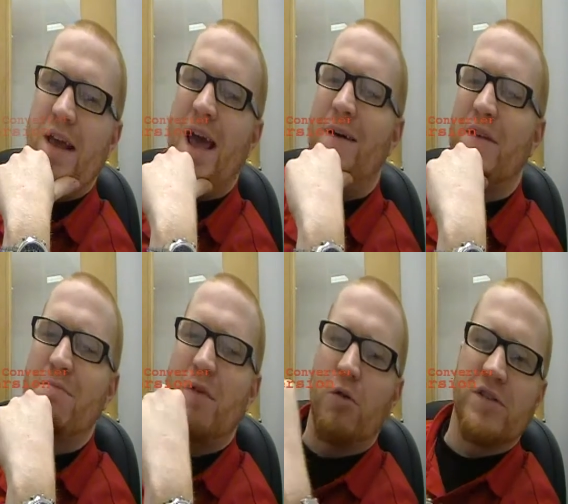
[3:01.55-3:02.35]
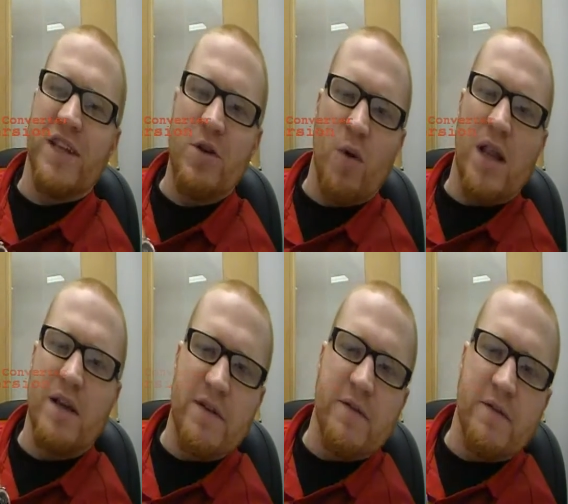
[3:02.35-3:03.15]
we have the most
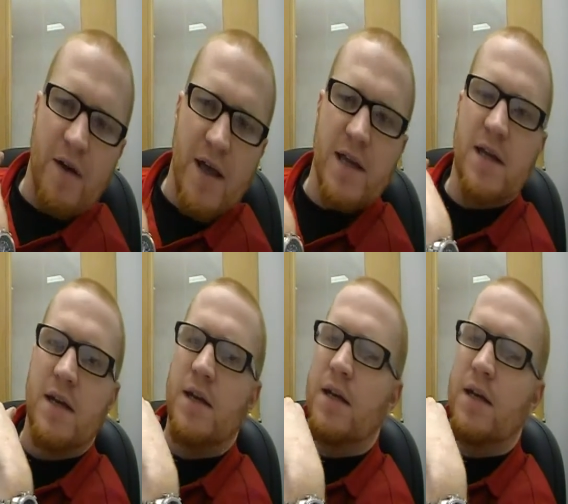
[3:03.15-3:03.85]
irrelevant fight